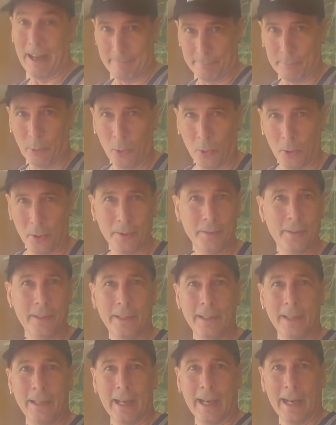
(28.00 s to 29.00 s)
bought,
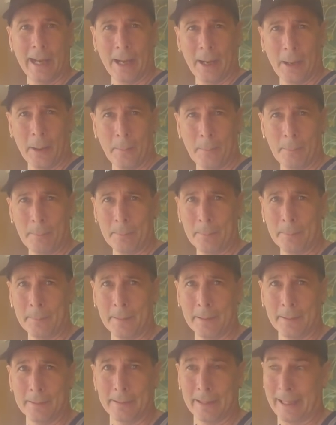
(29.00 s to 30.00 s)

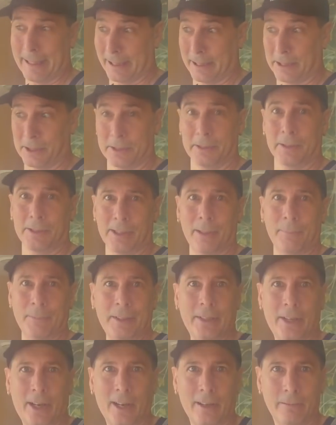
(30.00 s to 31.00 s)
like it's just something
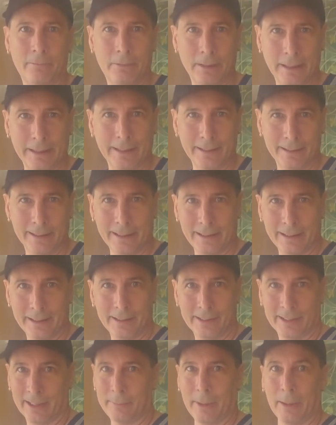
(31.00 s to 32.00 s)
that I really think
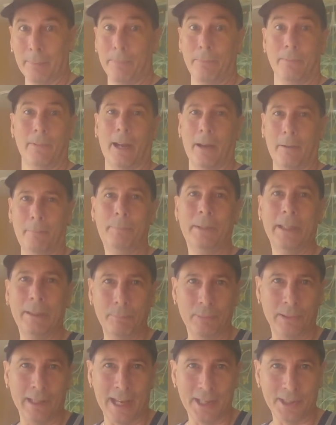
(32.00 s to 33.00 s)
is going to be a
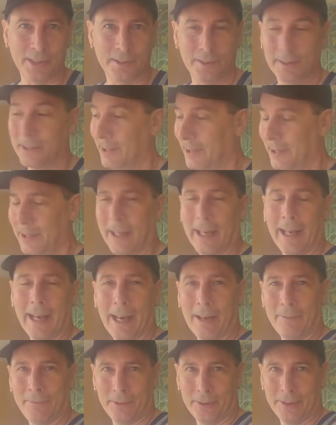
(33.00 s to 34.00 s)
big plus
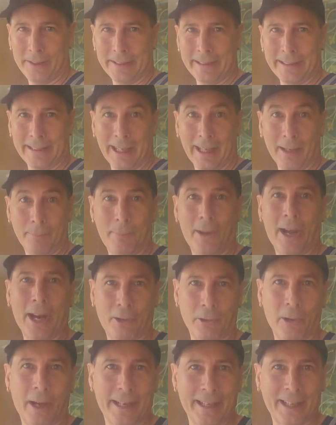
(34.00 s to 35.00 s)
for the
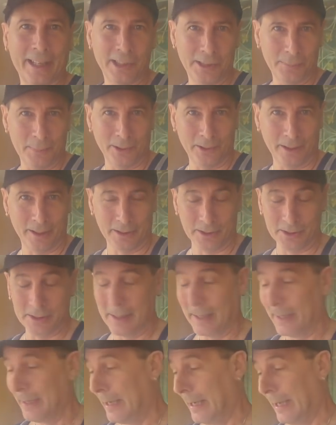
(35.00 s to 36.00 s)
bike riding experience,
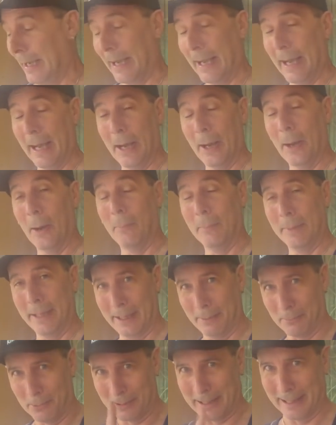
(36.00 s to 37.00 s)

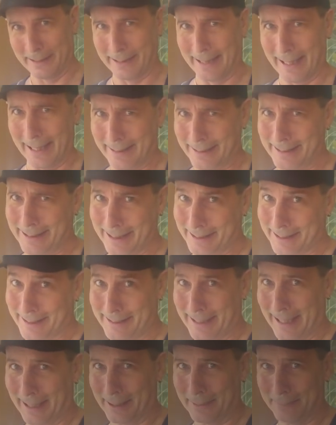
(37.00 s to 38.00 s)
and we'll get to that in just a
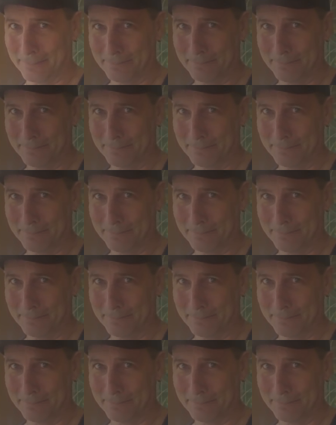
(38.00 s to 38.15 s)
second.